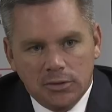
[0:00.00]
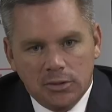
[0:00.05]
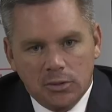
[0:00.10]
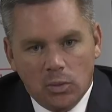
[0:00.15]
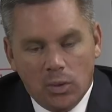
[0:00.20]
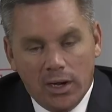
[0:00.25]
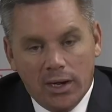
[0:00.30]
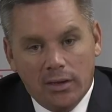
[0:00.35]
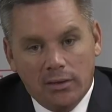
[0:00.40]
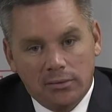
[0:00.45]

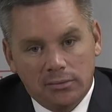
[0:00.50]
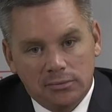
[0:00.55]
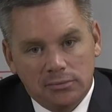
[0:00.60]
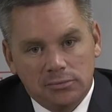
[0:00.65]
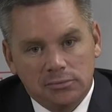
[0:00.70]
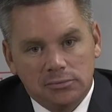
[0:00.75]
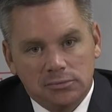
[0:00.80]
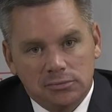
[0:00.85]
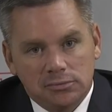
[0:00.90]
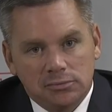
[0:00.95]
Well,
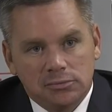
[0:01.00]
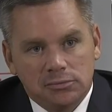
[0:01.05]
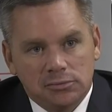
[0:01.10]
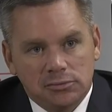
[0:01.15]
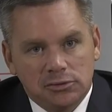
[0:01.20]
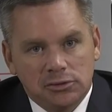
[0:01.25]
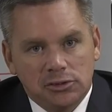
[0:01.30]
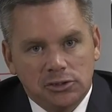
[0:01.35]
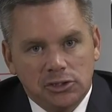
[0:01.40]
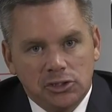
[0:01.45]

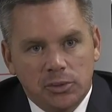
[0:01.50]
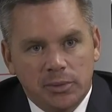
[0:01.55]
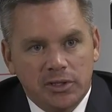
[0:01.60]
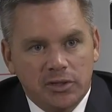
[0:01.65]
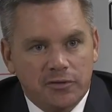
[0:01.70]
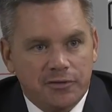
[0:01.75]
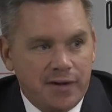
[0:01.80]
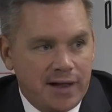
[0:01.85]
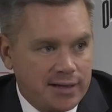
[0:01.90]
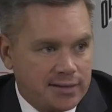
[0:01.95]
you mean
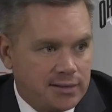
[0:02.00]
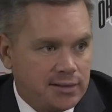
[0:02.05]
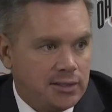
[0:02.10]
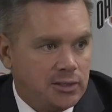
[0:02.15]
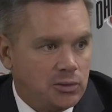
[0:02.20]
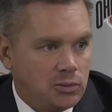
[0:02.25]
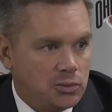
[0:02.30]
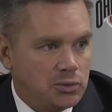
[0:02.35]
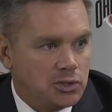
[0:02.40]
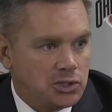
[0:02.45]
the fact that
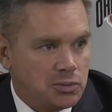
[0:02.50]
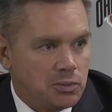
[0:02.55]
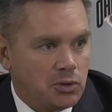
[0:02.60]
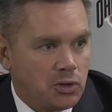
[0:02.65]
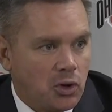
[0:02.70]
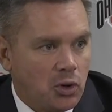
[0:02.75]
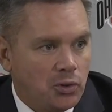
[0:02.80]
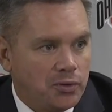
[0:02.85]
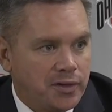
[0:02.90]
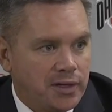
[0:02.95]
it was a
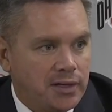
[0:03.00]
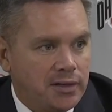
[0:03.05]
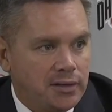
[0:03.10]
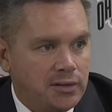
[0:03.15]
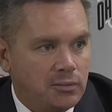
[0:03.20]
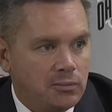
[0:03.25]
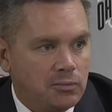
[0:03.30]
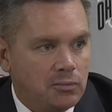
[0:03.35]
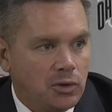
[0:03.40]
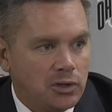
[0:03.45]
goaltend
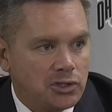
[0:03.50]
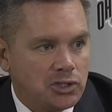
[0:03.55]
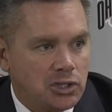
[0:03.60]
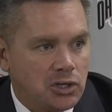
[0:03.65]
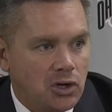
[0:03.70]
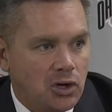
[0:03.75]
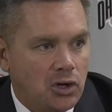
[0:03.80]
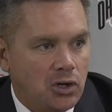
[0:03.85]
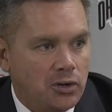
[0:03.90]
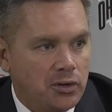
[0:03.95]
and wasn't
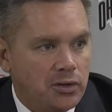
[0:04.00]
called?